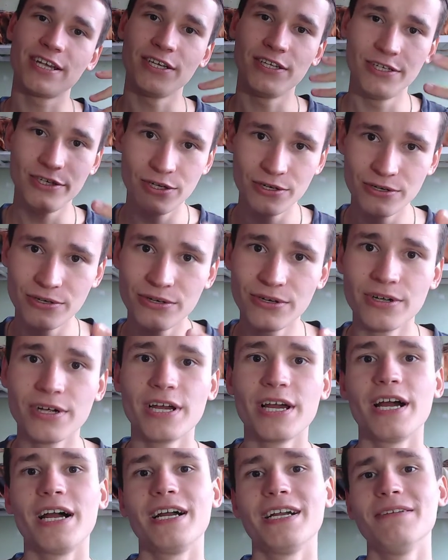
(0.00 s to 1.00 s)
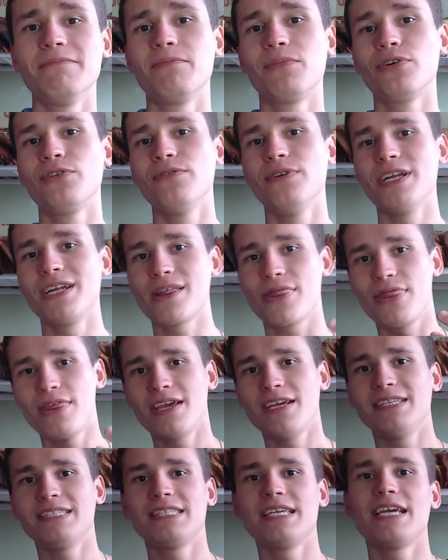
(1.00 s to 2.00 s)
you, improving
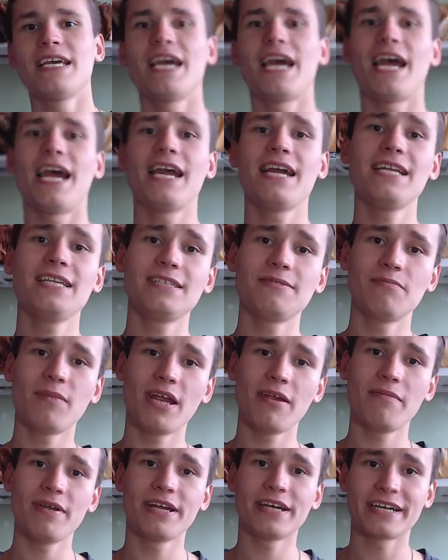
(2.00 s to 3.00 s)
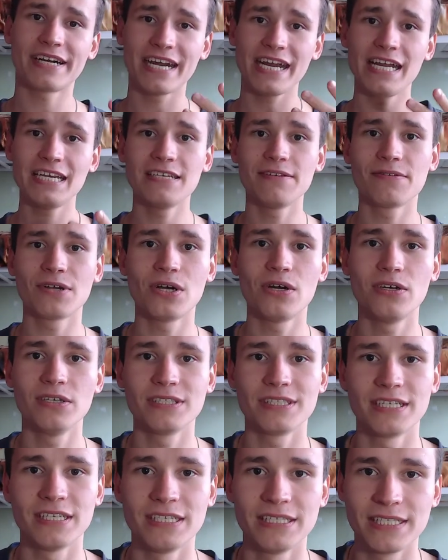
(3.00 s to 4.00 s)
this, and maybe creative
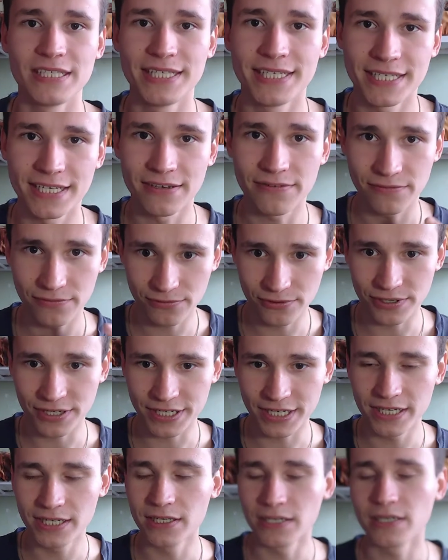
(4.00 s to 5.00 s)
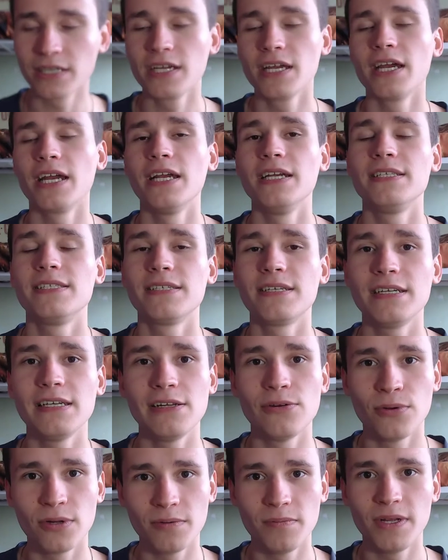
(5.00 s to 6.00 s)
content uh, for you. It really
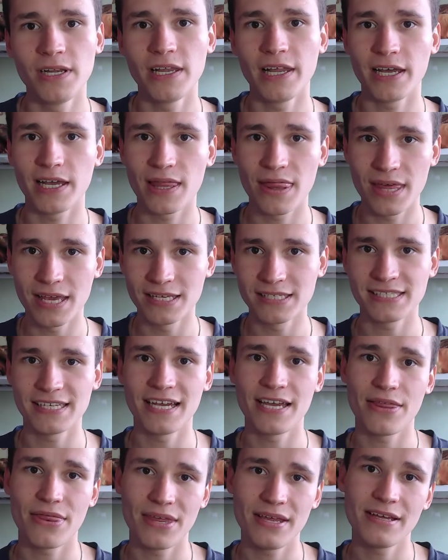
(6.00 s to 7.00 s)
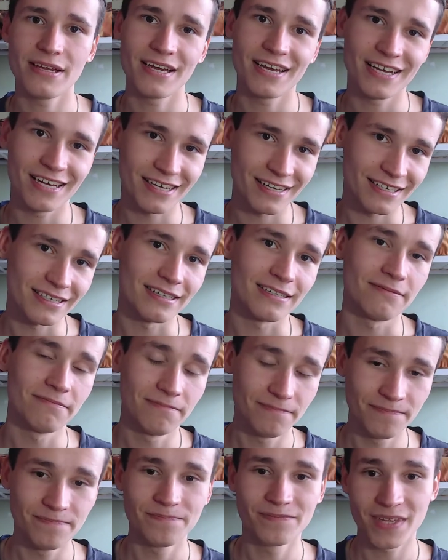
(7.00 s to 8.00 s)
will be like this. I think uh,
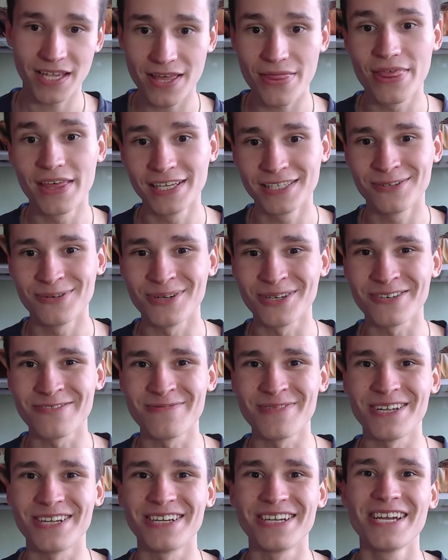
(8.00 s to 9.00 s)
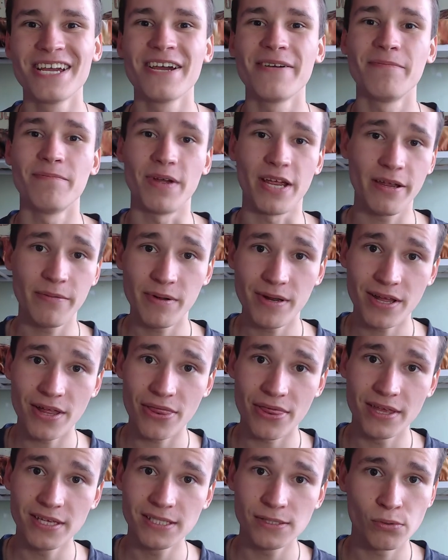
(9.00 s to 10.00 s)
this will be. Maybe
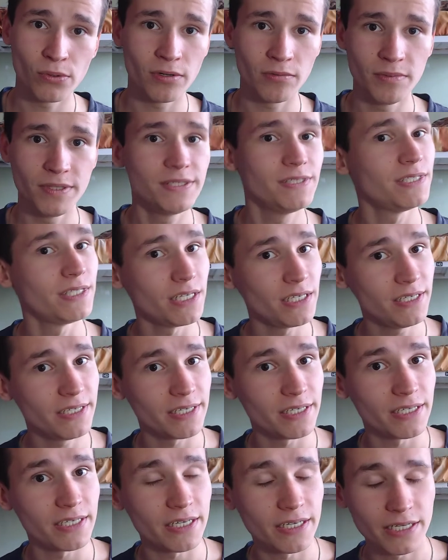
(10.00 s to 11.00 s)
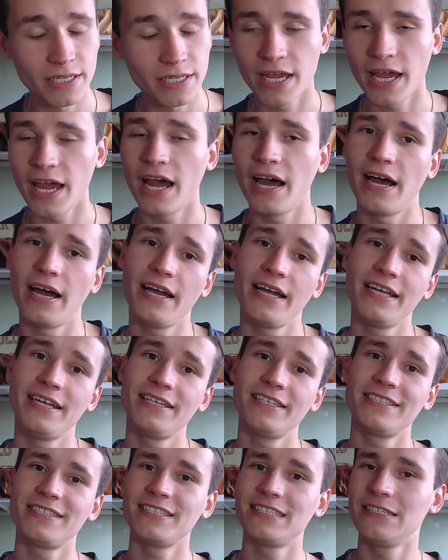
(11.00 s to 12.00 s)
this will be singing. I
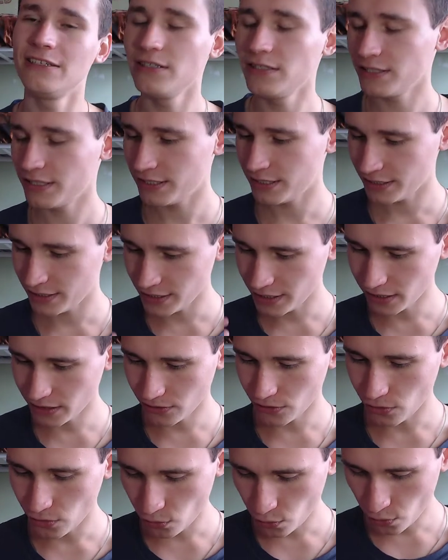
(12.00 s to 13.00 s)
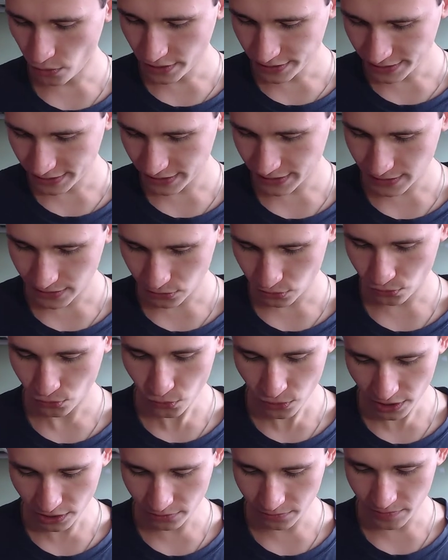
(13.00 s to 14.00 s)
don't know what it
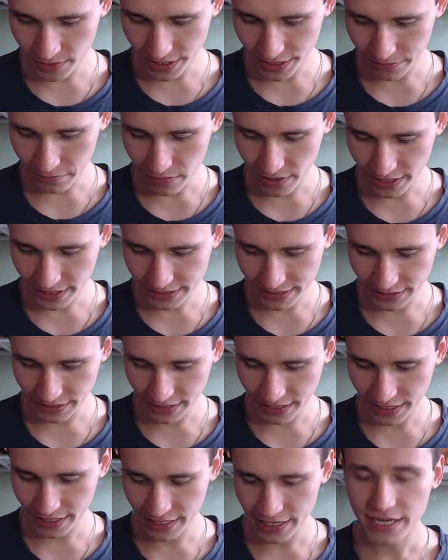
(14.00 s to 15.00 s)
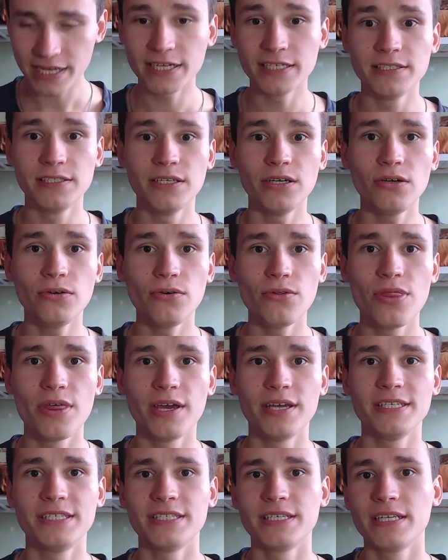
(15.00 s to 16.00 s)
will be, but I know
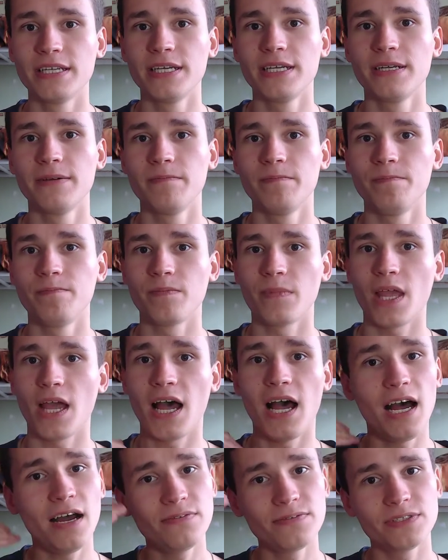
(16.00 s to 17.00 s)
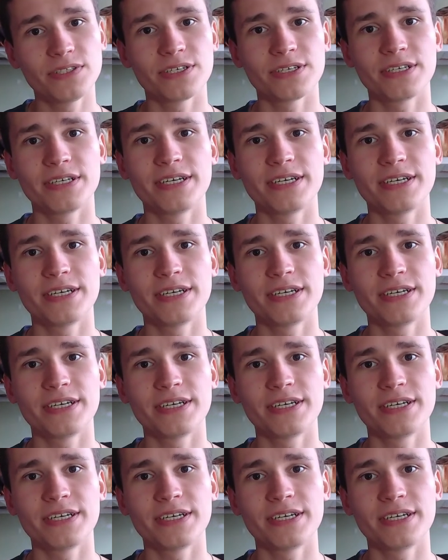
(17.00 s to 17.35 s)
that after